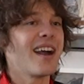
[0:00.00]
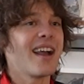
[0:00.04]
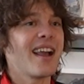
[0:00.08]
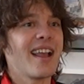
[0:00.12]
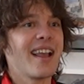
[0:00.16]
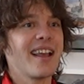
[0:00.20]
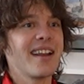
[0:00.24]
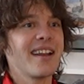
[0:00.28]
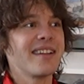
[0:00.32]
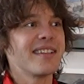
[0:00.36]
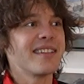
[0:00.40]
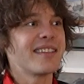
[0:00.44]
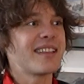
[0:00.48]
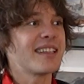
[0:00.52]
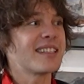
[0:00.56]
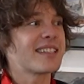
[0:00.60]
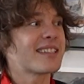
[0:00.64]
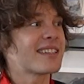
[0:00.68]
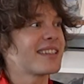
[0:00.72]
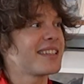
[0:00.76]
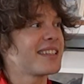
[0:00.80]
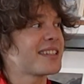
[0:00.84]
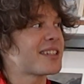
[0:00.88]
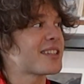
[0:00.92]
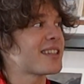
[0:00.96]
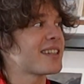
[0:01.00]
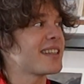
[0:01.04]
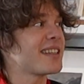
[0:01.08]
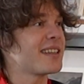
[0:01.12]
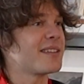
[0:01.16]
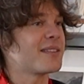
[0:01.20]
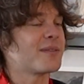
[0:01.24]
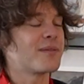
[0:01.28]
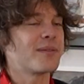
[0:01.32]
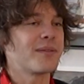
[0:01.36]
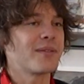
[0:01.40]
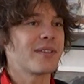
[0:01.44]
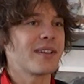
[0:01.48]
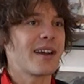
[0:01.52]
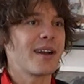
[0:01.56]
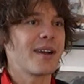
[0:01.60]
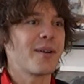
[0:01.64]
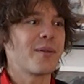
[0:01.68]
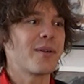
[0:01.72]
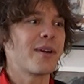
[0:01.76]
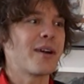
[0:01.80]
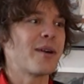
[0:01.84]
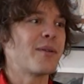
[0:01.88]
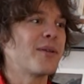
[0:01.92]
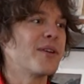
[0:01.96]
And there's literally,
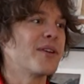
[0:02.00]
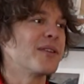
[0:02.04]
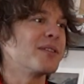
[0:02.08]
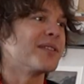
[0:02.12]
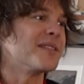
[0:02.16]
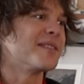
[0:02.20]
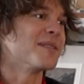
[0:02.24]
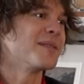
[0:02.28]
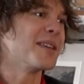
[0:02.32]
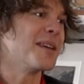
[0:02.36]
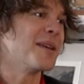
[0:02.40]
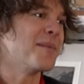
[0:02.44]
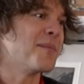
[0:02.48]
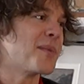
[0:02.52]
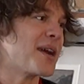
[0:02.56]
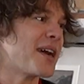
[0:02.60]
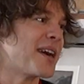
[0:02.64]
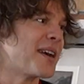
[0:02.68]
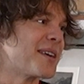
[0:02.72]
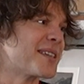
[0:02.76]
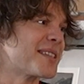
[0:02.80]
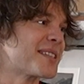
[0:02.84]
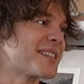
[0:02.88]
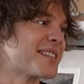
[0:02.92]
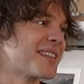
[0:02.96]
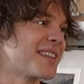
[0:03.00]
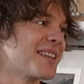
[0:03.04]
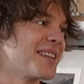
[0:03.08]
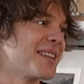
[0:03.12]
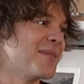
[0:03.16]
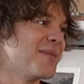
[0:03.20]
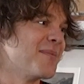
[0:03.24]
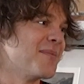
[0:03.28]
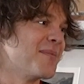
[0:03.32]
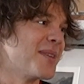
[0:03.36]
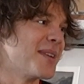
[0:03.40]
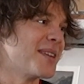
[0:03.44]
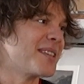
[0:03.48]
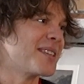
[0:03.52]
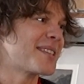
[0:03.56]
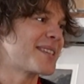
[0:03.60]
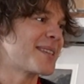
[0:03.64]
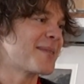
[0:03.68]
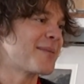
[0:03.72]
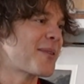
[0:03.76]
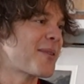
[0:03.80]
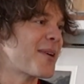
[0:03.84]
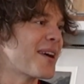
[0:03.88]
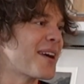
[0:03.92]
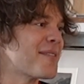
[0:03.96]
I won't embarrass them, but
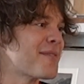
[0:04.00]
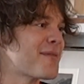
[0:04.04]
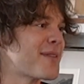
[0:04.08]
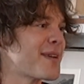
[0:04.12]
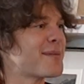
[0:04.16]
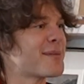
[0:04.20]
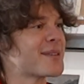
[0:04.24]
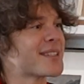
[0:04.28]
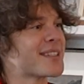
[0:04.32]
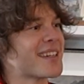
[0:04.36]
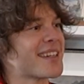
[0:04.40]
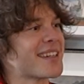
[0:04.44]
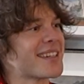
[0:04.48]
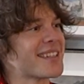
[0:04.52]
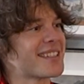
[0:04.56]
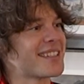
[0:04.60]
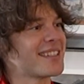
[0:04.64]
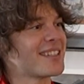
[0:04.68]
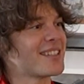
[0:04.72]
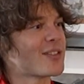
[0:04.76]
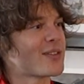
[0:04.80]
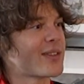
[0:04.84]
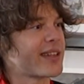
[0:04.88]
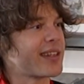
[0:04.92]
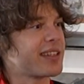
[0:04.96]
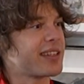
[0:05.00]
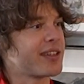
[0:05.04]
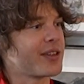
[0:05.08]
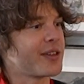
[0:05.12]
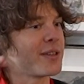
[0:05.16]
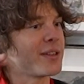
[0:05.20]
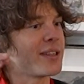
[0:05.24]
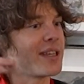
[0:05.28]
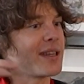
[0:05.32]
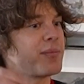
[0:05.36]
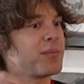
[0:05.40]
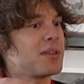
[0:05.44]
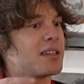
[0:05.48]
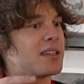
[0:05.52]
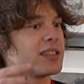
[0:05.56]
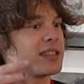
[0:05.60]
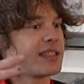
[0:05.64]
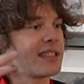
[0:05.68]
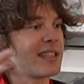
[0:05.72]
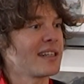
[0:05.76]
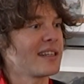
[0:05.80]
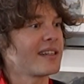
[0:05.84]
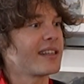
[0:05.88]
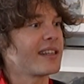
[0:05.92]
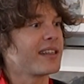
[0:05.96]
some quite famous artists in Australia who let me
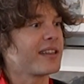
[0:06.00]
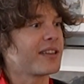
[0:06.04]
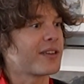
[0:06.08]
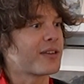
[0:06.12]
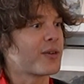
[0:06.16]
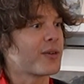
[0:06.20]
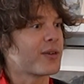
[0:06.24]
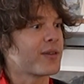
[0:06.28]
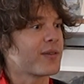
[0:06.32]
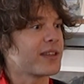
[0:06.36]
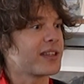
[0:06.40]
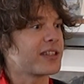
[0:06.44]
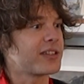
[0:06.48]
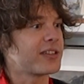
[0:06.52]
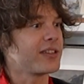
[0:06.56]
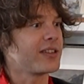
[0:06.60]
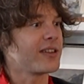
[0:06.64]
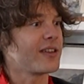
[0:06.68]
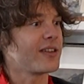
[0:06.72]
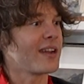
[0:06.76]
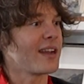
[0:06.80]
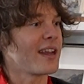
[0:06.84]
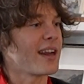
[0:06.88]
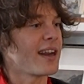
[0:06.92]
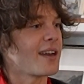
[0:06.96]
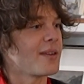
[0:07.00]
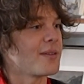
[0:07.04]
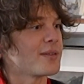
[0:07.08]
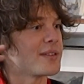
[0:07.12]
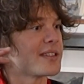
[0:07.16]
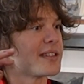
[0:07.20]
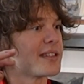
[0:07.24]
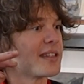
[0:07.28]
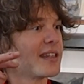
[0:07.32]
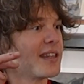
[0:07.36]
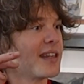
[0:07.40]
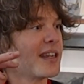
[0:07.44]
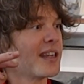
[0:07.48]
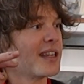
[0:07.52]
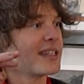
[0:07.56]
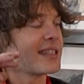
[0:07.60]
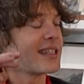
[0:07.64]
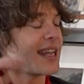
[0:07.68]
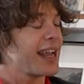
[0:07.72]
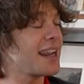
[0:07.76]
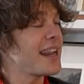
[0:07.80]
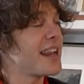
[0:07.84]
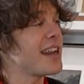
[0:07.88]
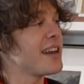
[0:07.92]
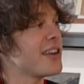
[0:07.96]
sit in the corner of their studio, and I was
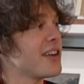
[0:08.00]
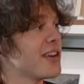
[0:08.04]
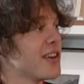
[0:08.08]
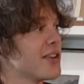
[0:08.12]
taking